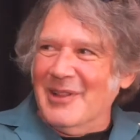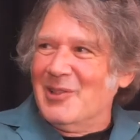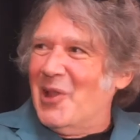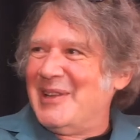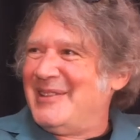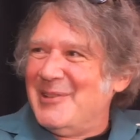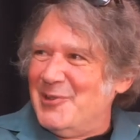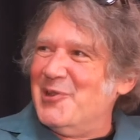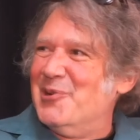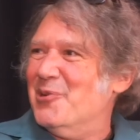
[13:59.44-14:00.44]
to like to
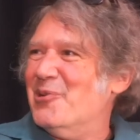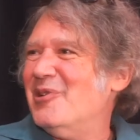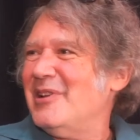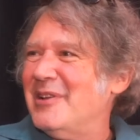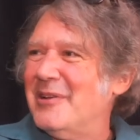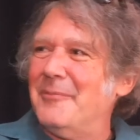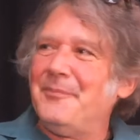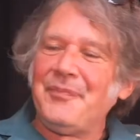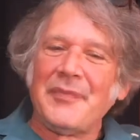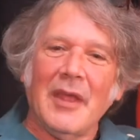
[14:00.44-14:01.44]
do, you know.
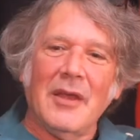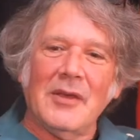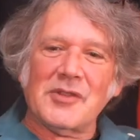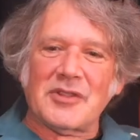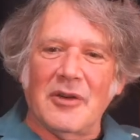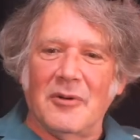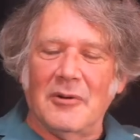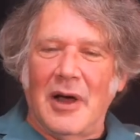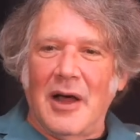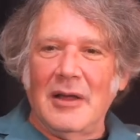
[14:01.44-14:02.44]

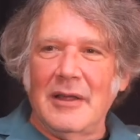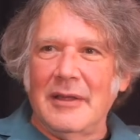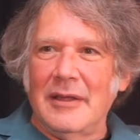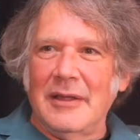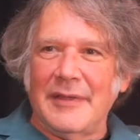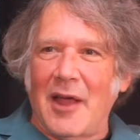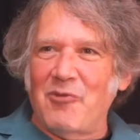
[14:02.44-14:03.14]
So uh, in